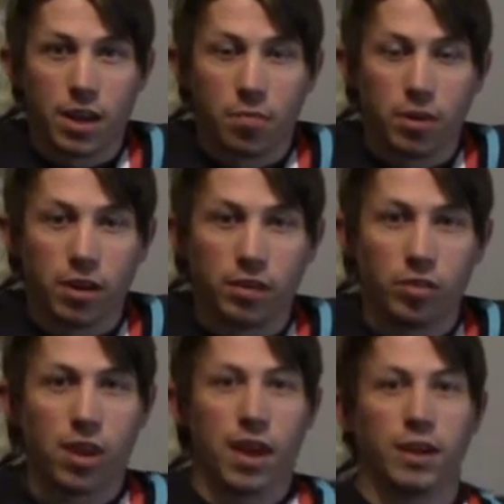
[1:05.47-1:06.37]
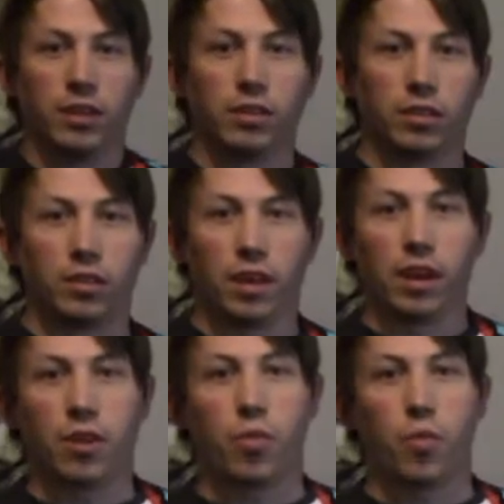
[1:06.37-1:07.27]
because you can't just like
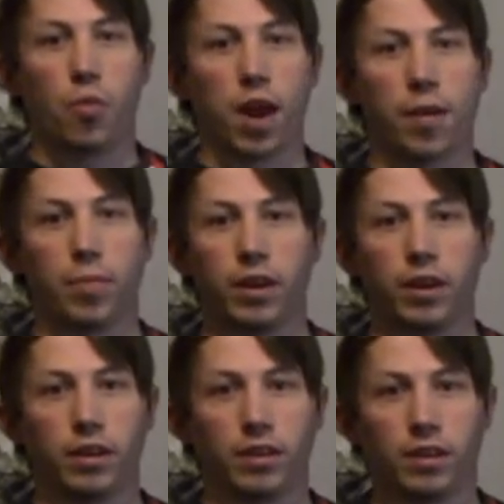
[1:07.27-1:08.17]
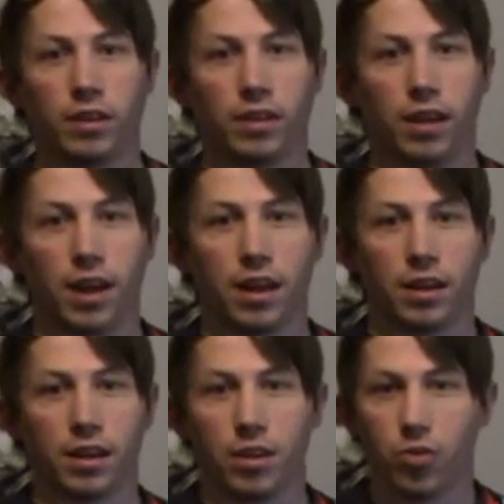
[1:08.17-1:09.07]
whap it like
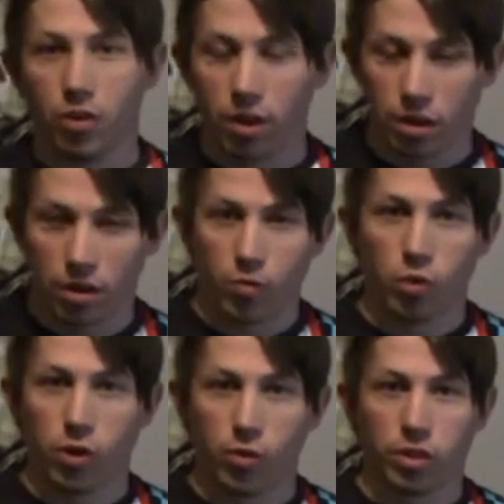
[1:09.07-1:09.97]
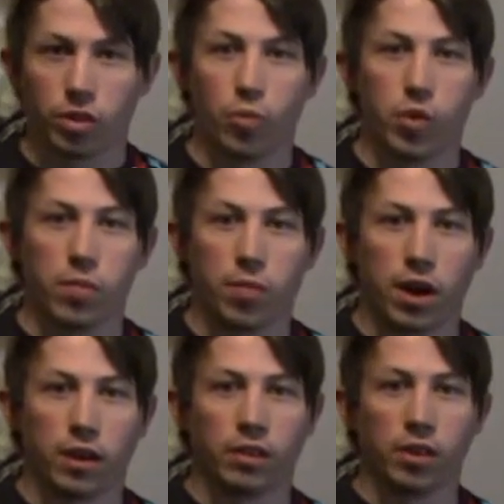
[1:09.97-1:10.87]
you would with the Wii boxing.